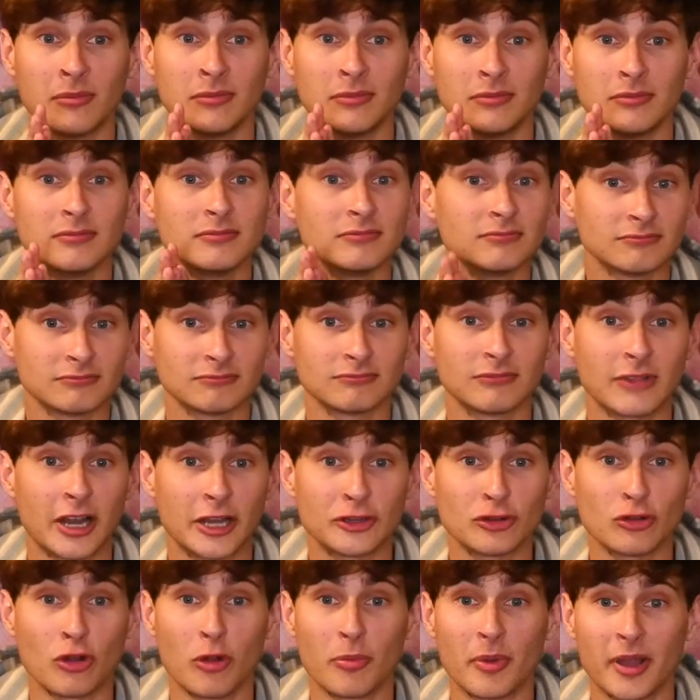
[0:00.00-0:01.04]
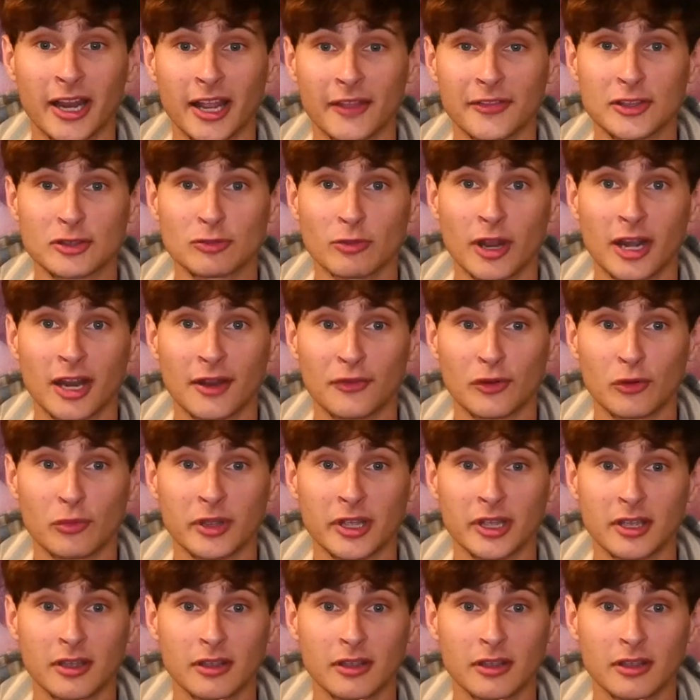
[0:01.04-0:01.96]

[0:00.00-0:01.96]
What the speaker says: I do hope I get these right every week.